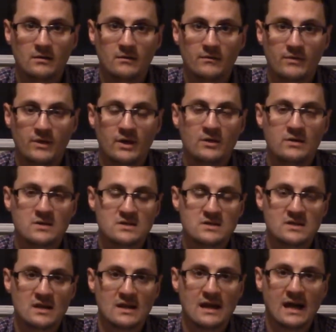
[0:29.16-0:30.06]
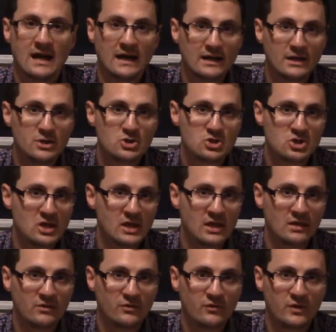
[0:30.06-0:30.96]
there is a higher
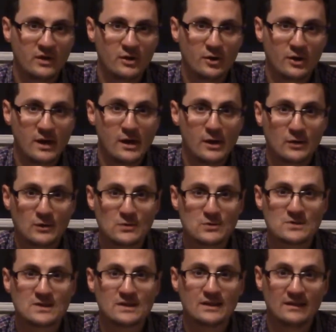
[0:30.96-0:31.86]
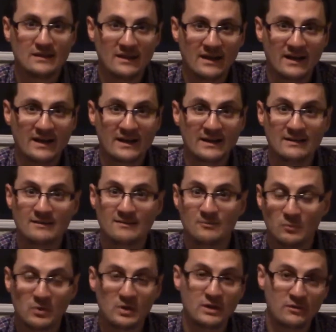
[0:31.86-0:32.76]
chance that your character is going to die.
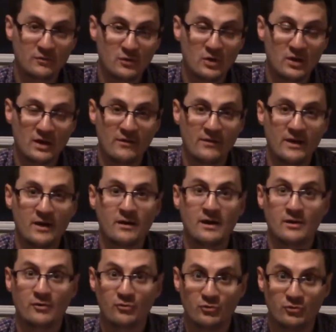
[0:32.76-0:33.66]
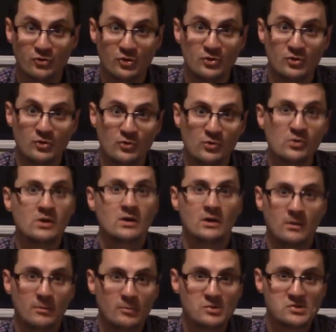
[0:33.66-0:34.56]
One, if you're not there, and two,
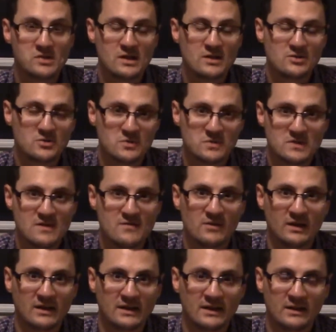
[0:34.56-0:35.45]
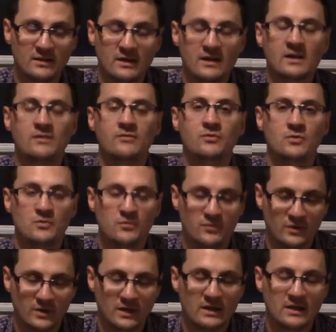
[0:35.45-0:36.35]
percentage goes even higher if you
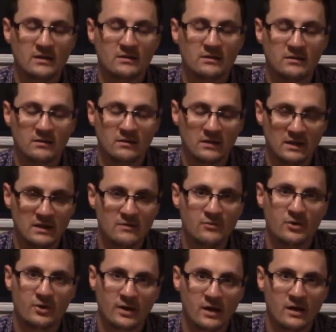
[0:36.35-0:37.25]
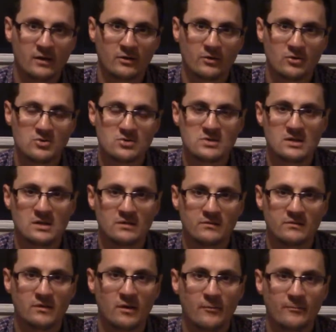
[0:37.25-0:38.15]
forget to leave your character
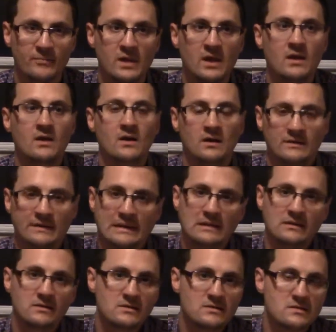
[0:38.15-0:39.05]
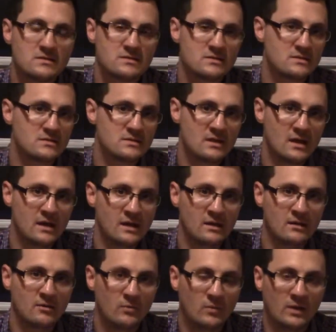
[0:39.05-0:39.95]
sheet. So, needless to
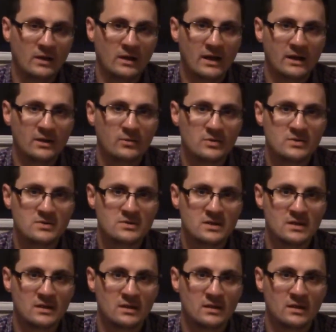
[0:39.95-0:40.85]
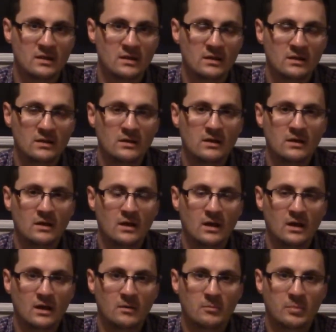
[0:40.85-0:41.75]
say, while I was in
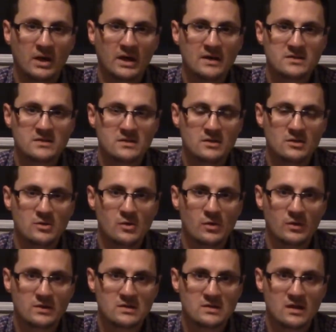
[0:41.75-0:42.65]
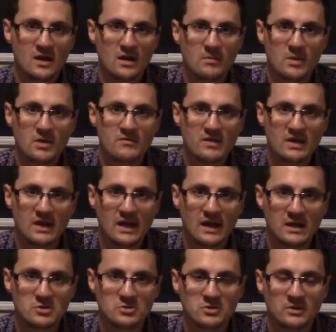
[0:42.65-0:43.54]
Boston, New York City on my
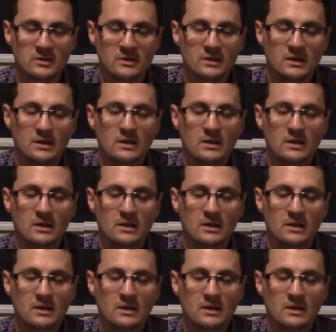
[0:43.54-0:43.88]
vacation,